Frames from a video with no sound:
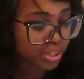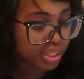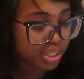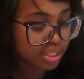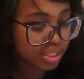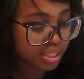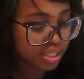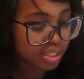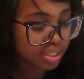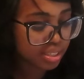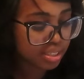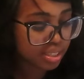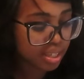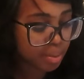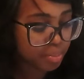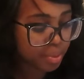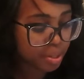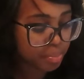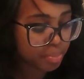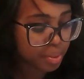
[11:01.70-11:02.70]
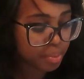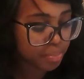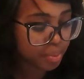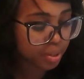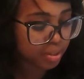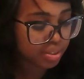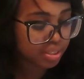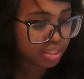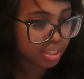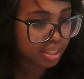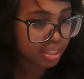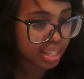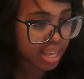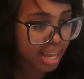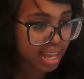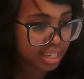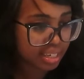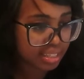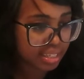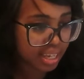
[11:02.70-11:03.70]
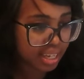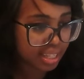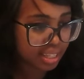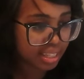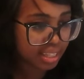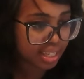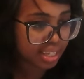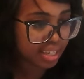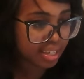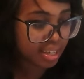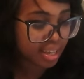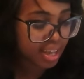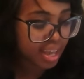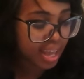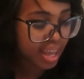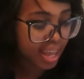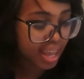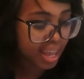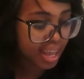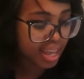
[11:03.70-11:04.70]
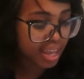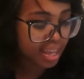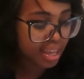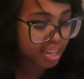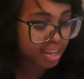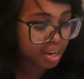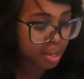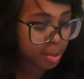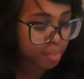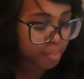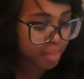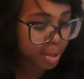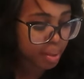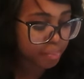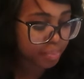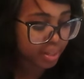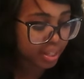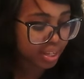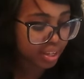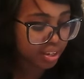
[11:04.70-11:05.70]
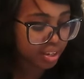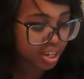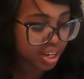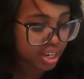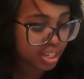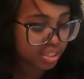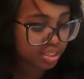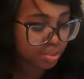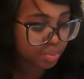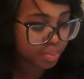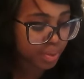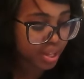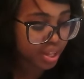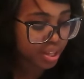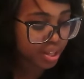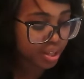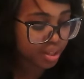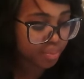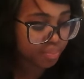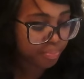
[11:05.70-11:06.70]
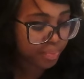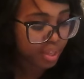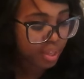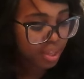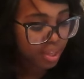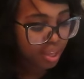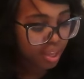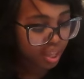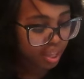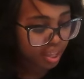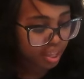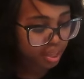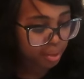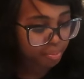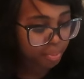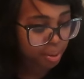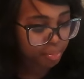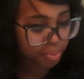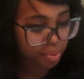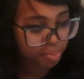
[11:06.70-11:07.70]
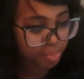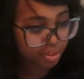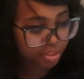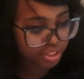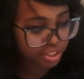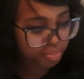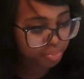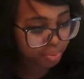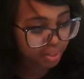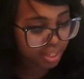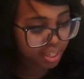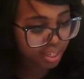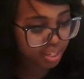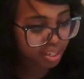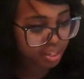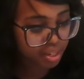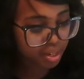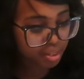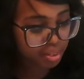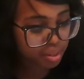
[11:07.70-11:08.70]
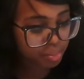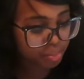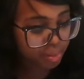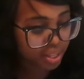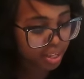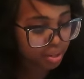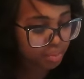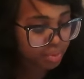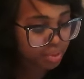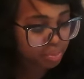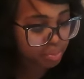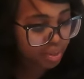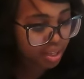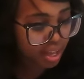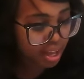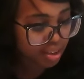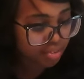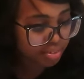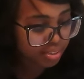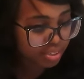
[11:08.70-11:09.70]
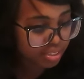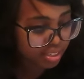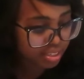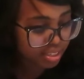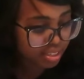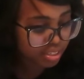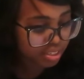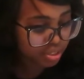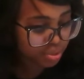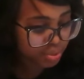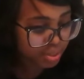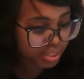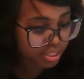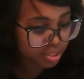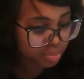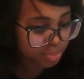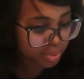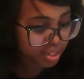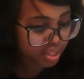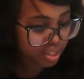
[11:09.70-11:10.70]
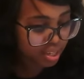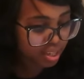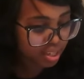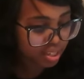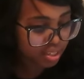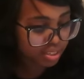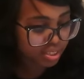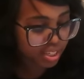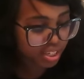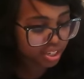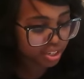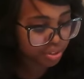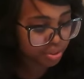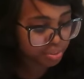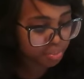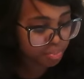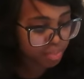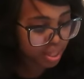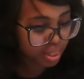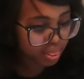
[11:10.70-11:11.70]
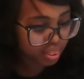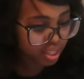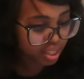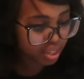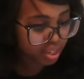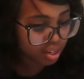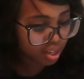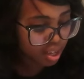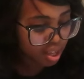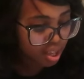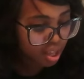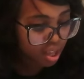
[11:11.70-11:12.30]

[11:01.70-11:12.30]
dresses, I'm going to be posting that daily, and my planner as well. And my promotion plan, the plan with me obviously is going to be a continued method,